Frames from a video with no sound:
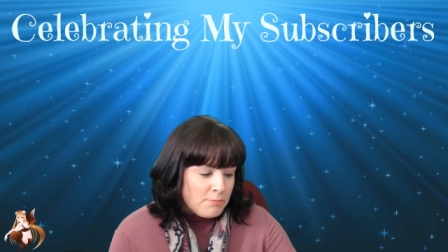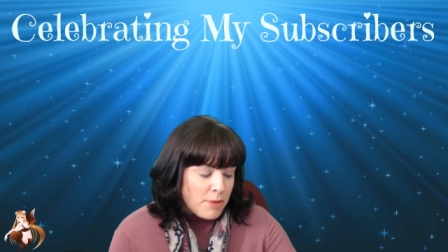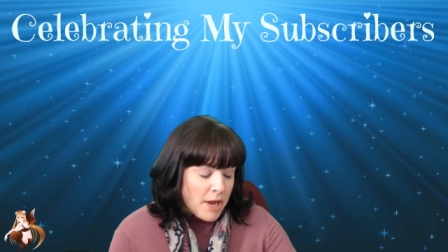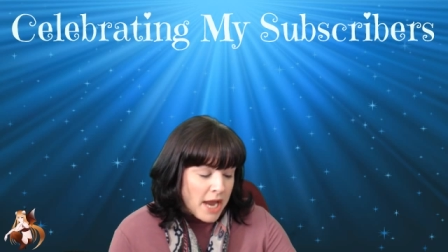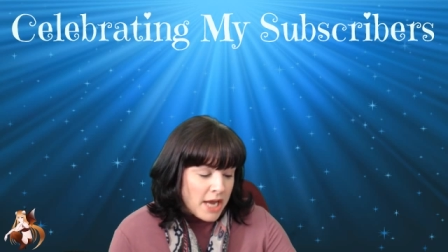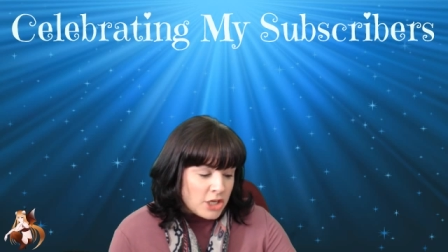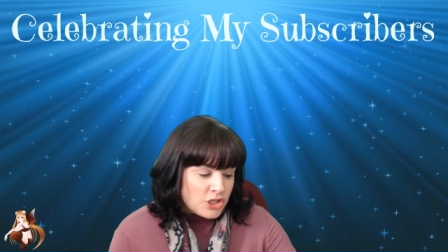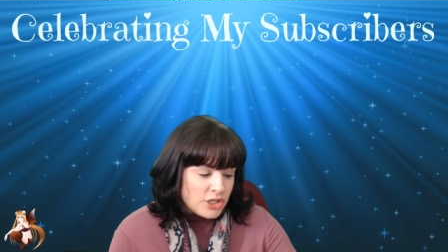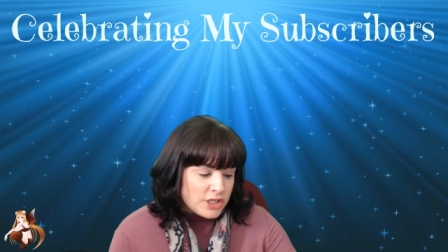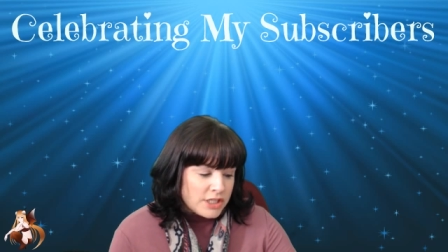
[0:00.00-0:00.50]

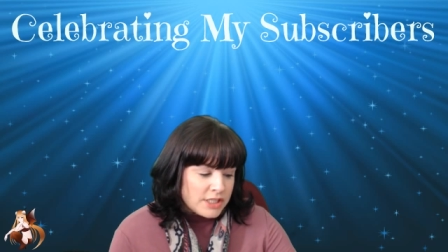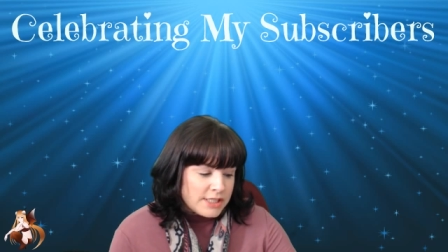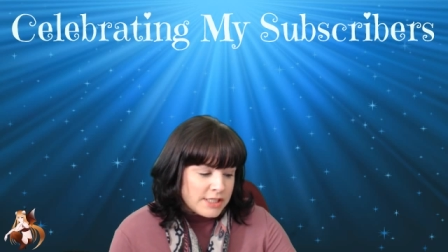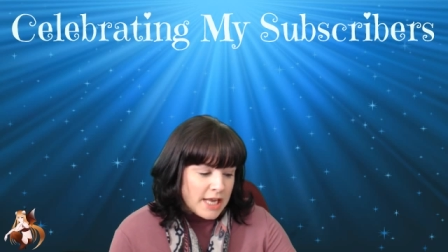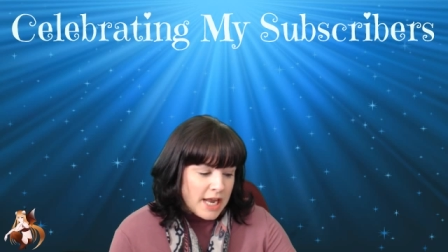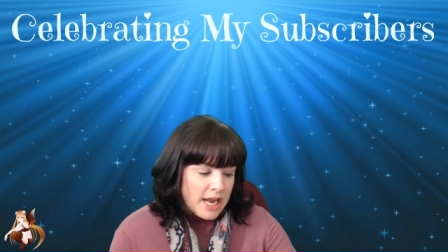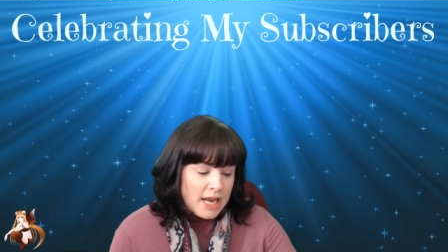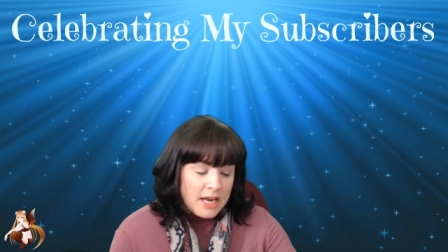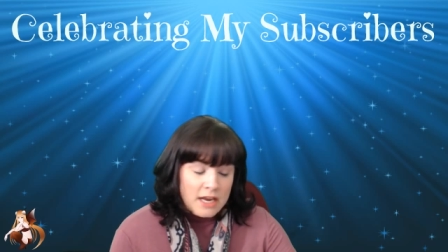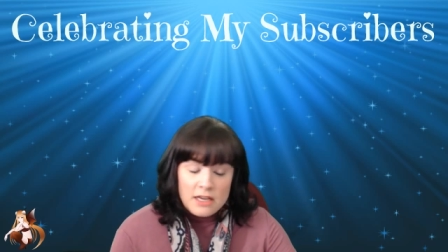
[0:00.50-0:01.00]
Patrick's
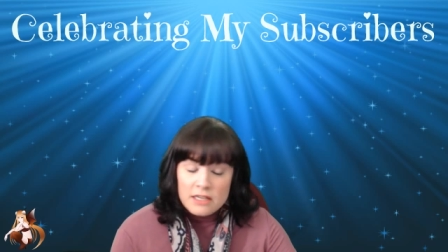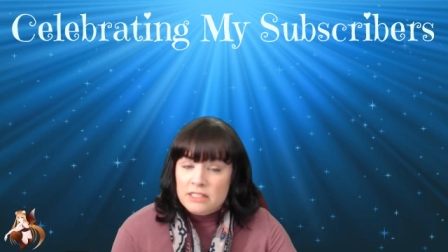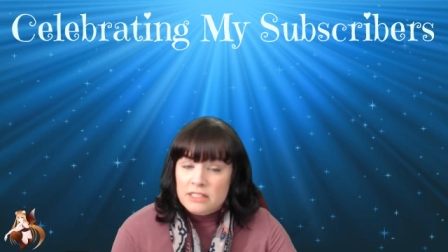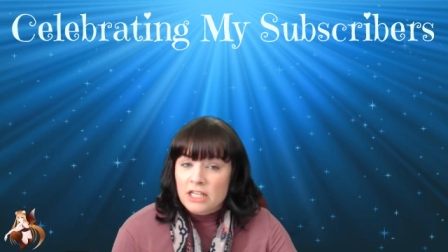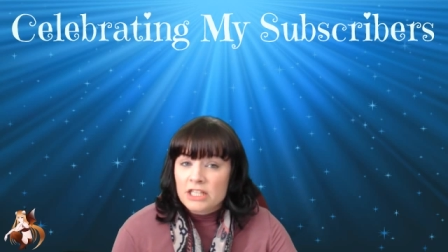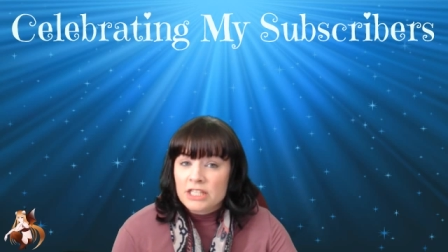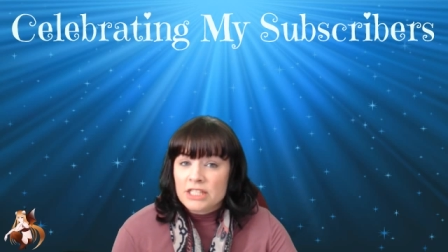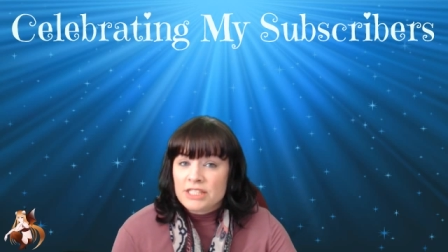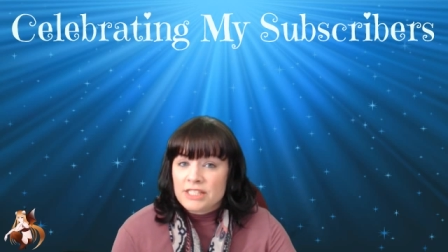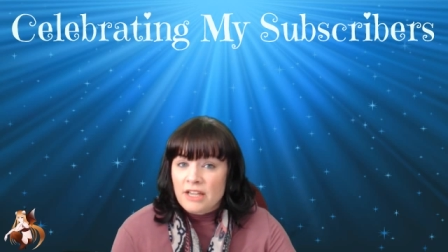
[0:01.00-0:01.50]
Day is
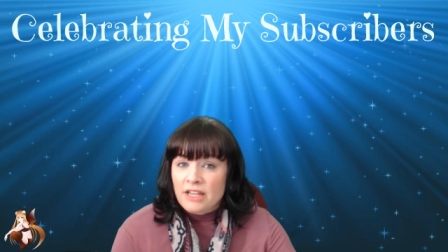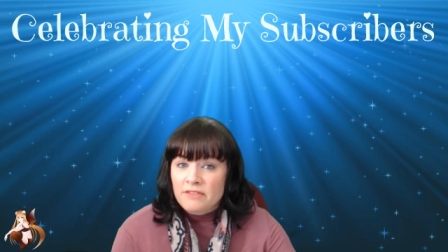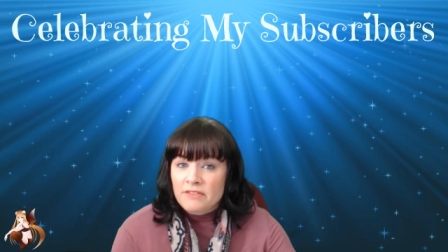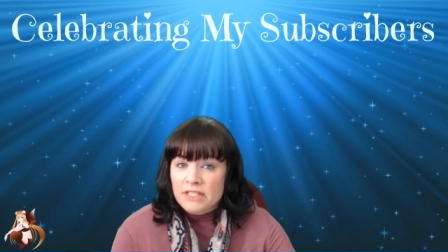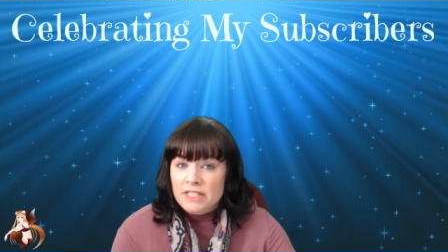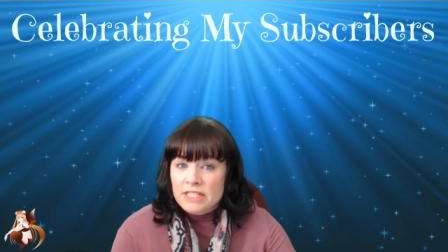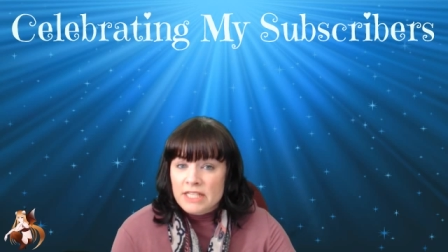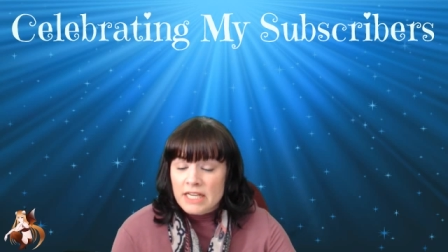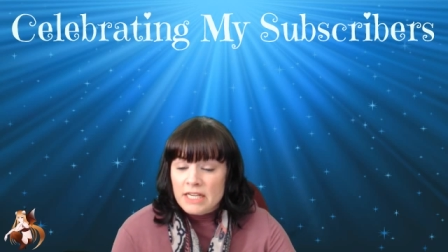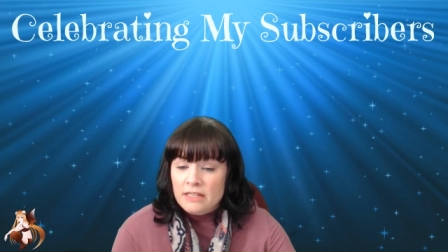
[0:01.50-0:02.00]
on the
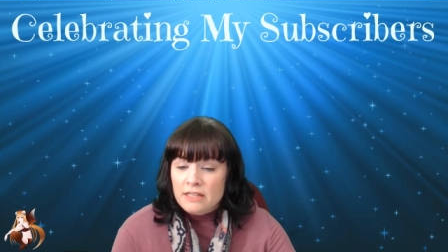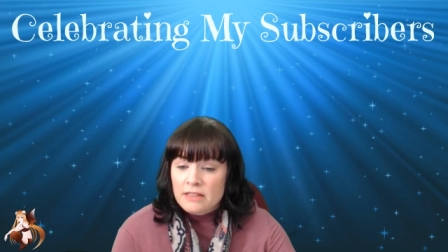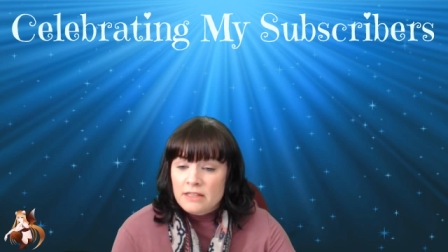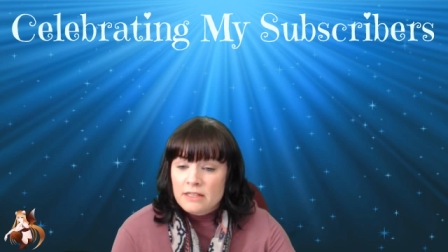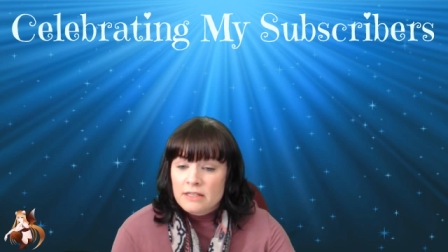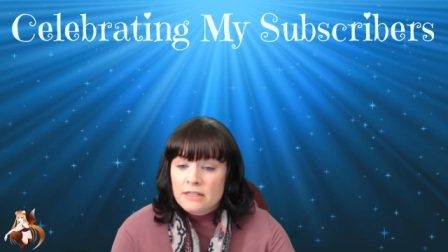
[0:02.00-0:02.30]
17th.